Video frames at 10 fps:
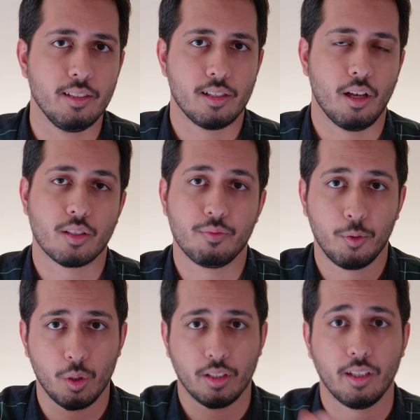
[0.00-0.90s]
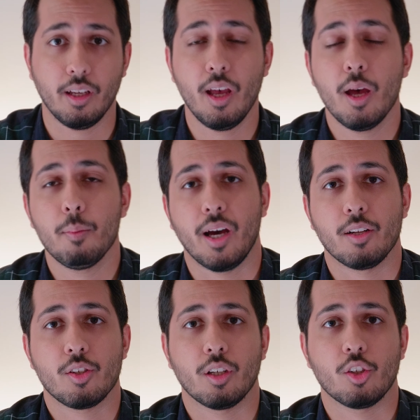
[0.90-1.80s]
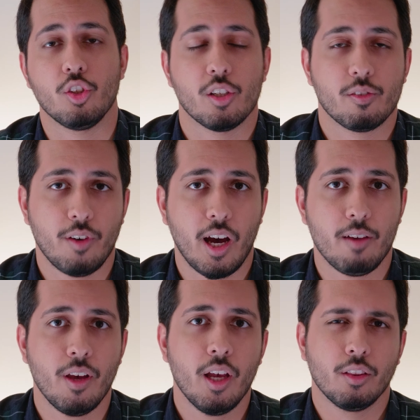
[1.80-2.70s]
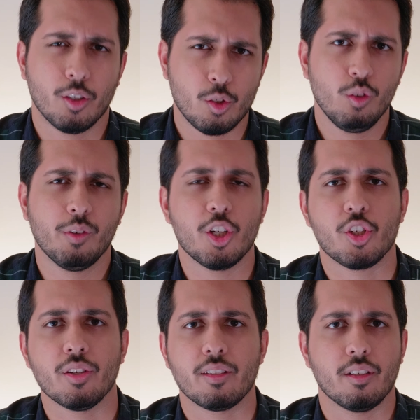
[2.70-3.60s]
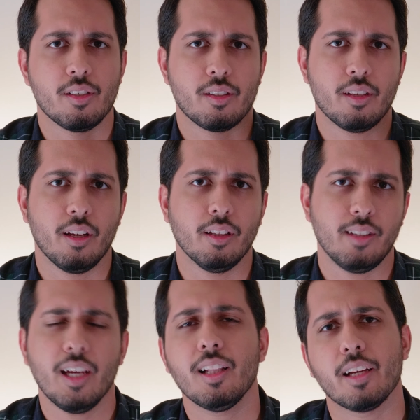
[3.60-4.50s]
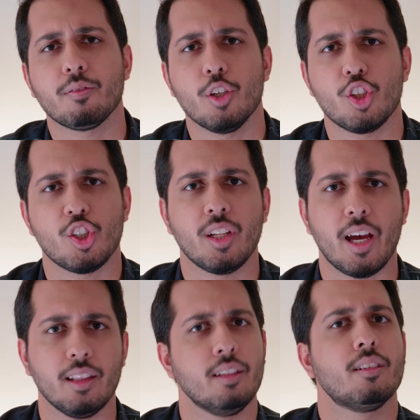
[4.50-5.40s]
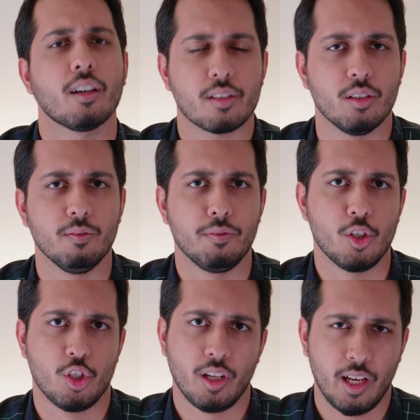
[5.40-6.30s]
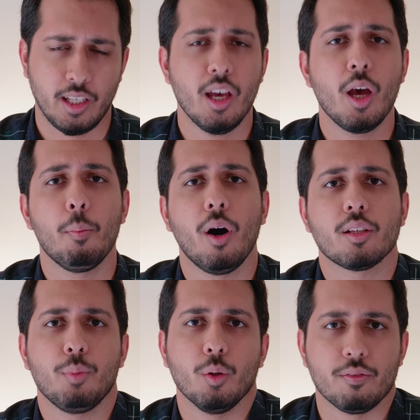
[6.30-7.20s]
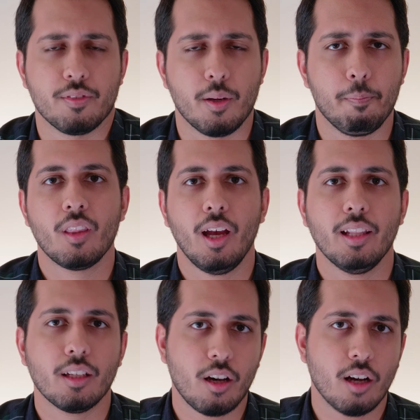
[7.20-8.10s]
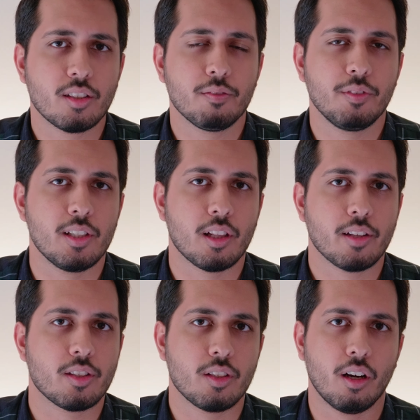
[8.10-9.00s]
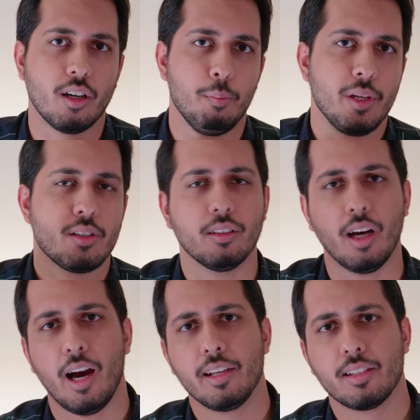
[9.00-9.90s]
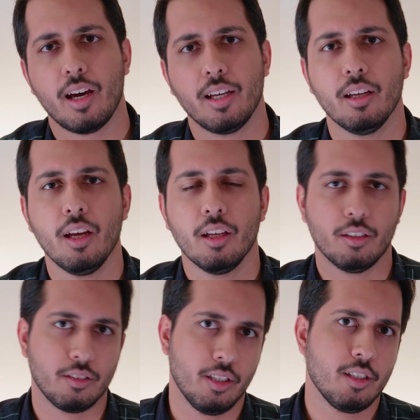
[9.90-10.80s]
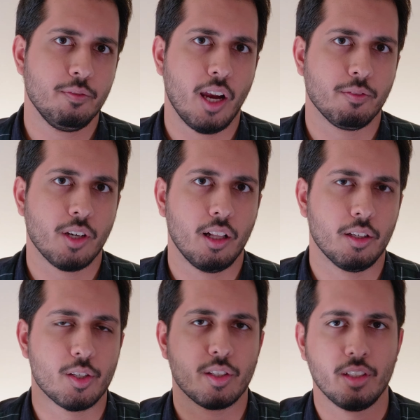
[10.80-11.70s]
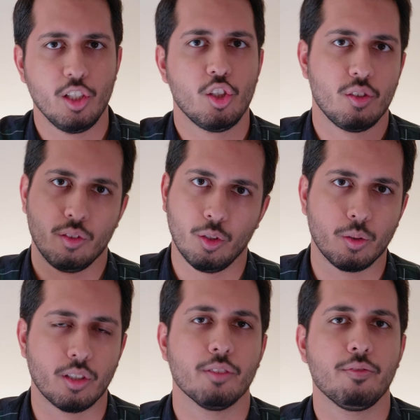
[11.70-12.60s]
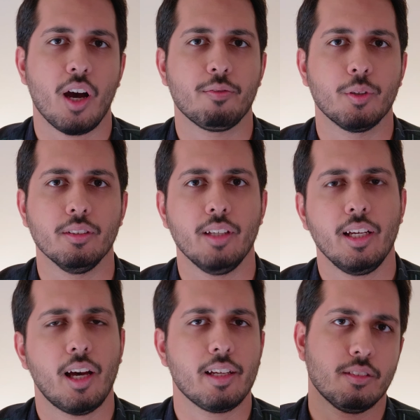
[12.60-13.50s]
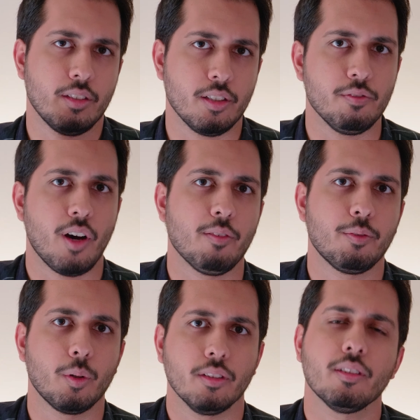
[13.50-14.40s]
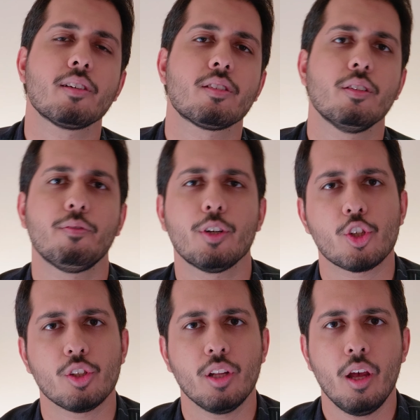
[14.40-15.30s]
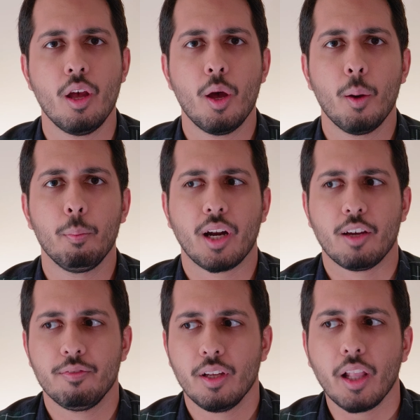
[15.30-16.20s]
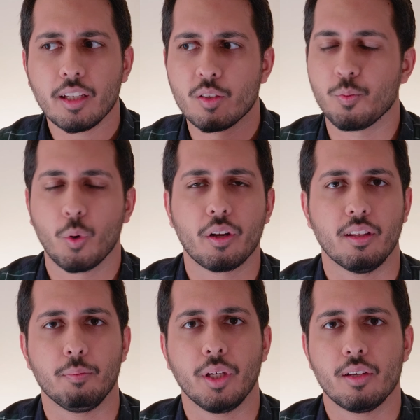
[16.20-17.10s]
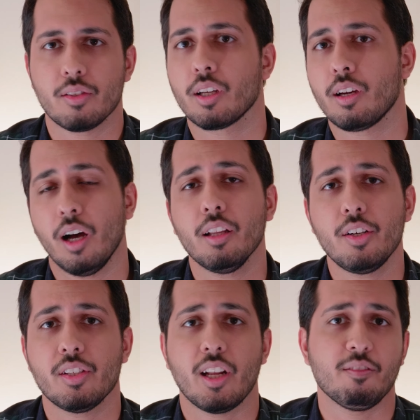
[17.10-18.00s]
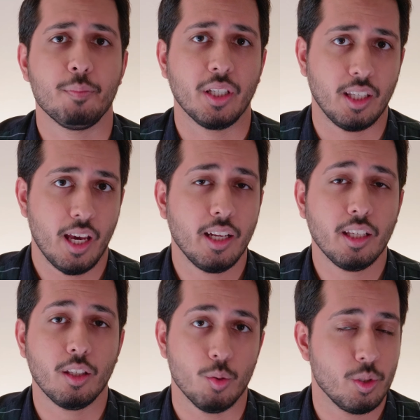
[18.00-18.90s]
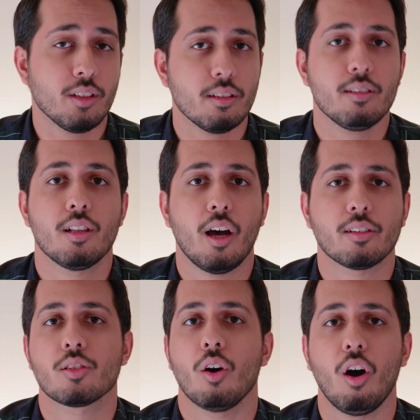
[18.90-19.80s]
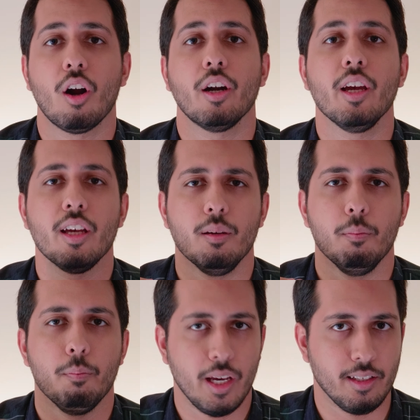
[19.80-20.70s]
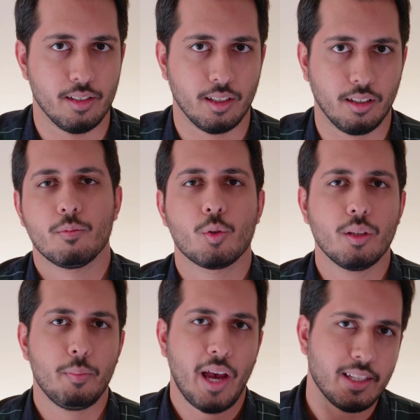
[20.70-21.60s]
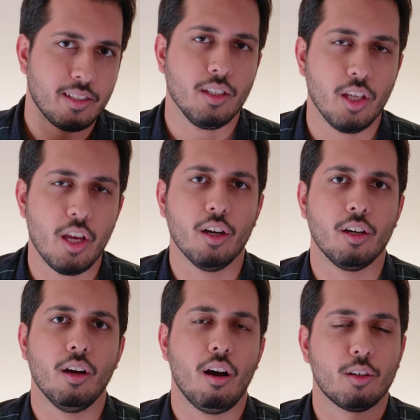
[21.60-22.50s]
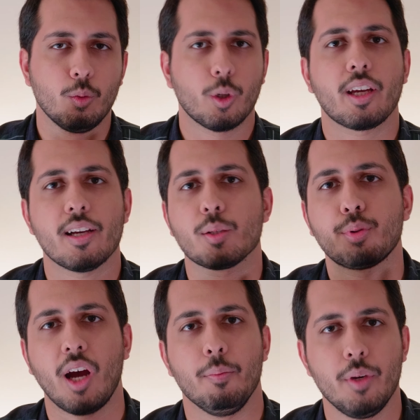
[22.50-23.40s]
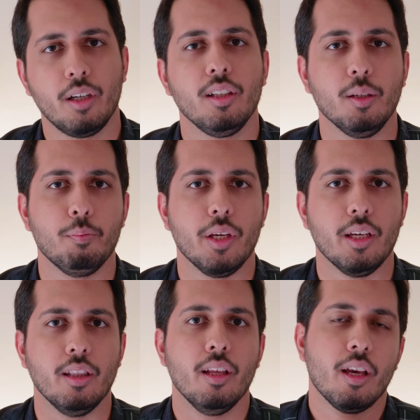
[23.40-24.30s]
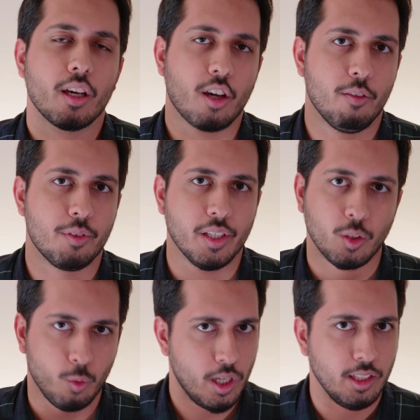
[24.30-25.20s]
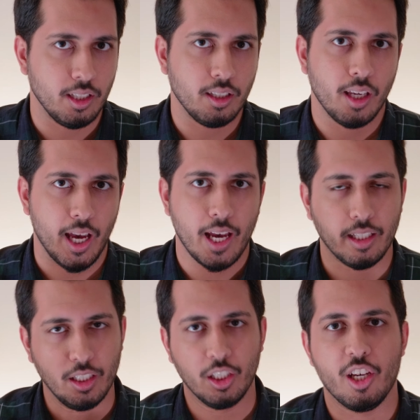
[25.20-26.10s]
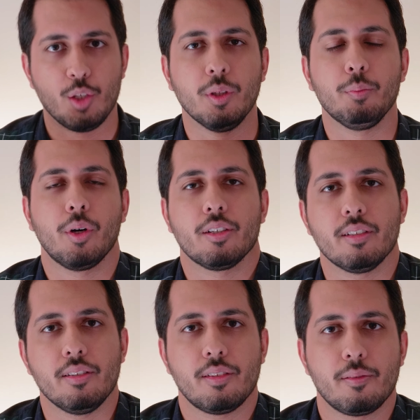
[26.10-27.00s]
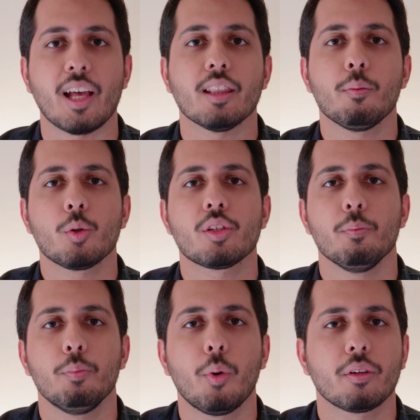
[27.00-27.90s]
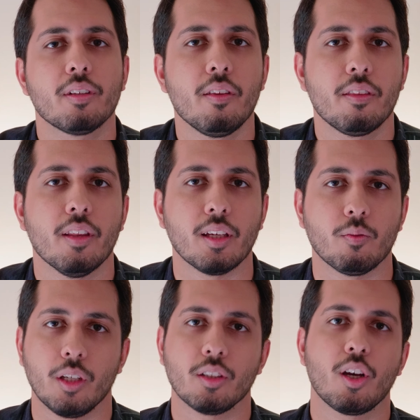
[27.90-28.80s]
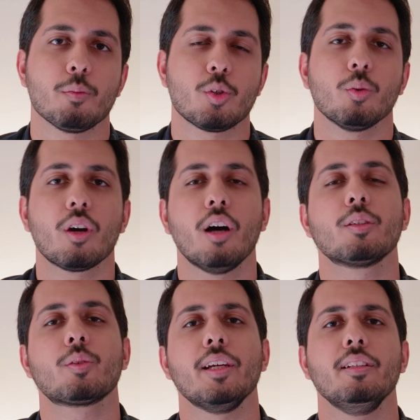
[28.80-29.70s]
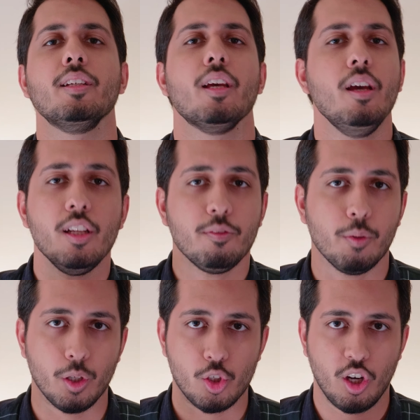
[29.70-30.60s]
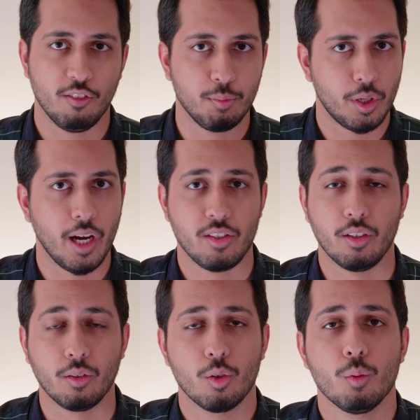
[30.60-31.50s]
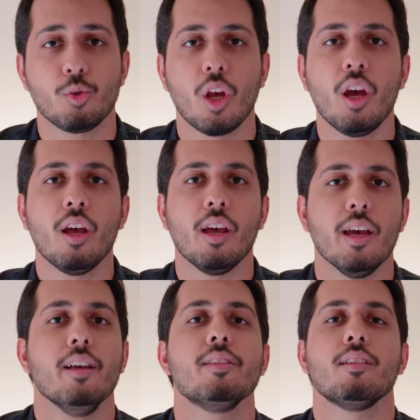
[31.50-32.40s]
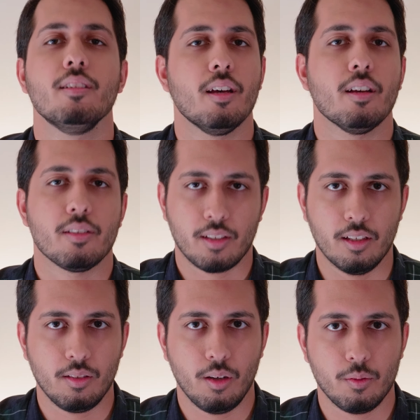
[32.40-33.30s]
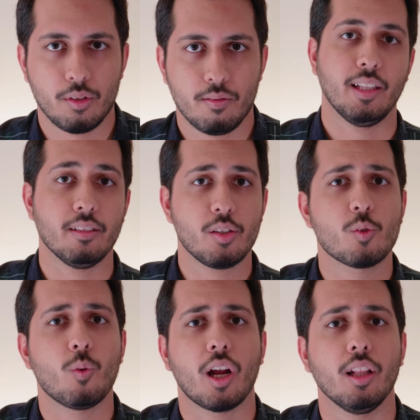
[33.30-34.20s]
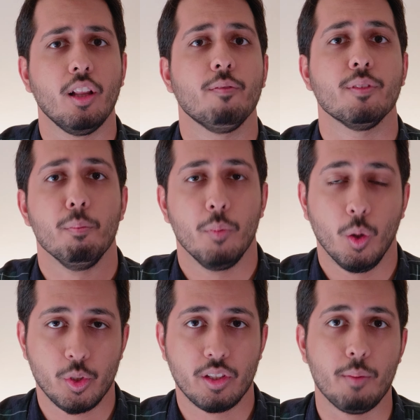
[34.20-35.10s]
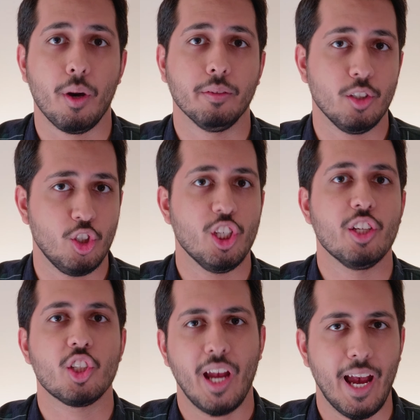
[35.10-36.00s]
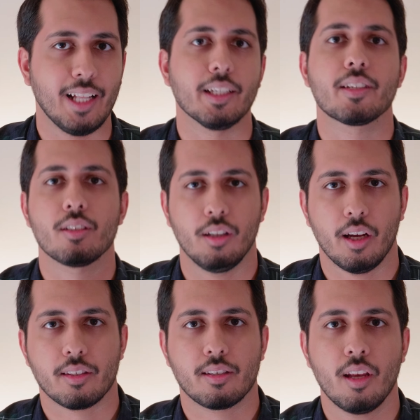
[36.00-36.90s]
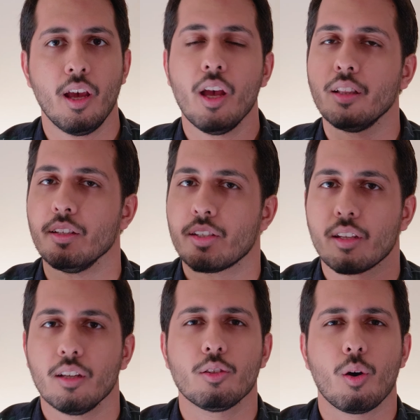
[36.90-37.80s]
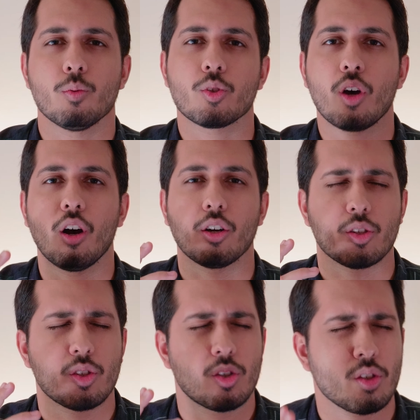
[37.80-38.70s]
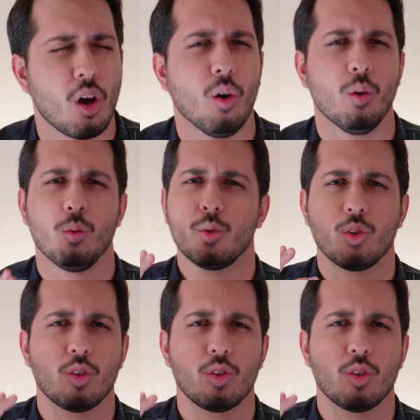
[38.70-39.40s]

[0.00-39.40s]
these LUTs for the Panasonic GH5. There are two versions, there's the daylight version and the tungsten version. I bought both of them. And the cost of these LUTs are a bit on the high side. They're $35 each, $35 for the daylight, $35 for the tungsten version. But I feel like it's worth it because the colors that I've been getting using these LUTs are amazing. So in the past year, our work has primarily been covering wedding and engagement parties. And the most important thing when it comes to color grading any footage of brides and grooms is the skin tones. And this is what I love the most about the GHAlex LUTs. The skin tones are so